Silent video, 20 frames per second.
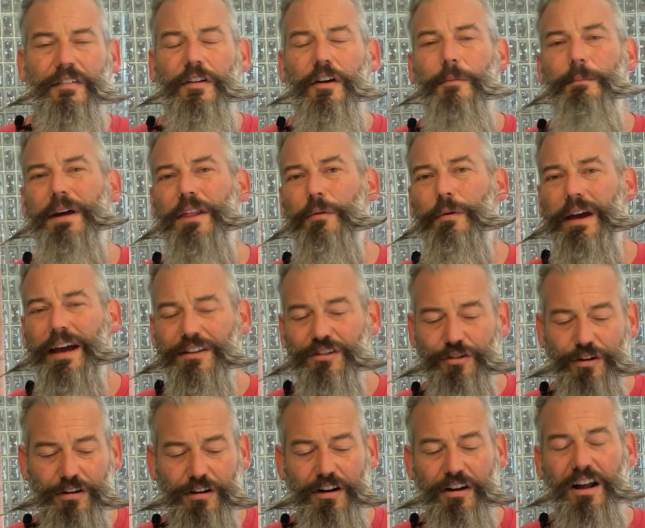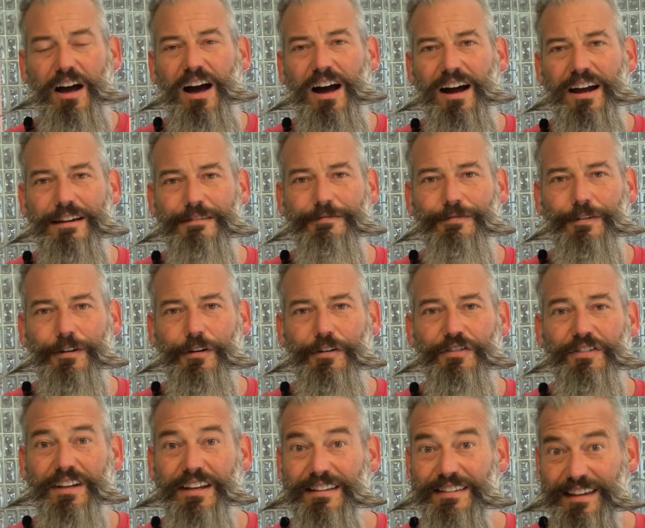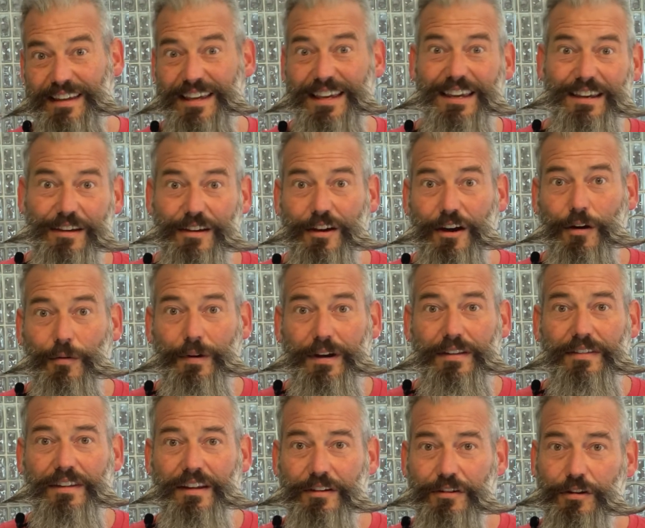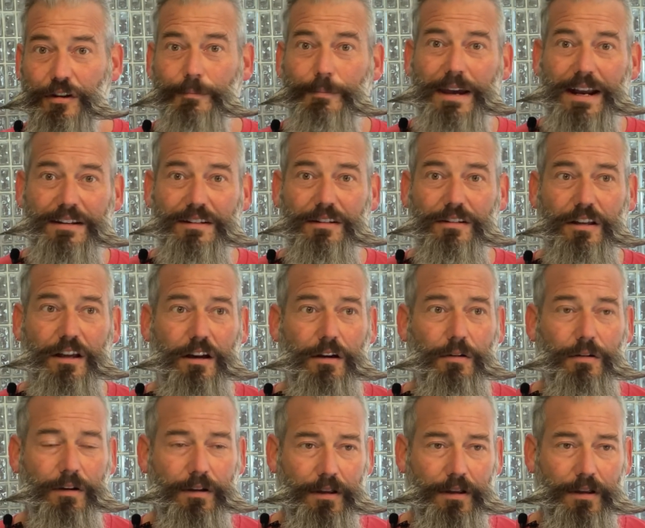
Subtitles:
by the way, I turn it on high first to get the heat going, then turn it back to low.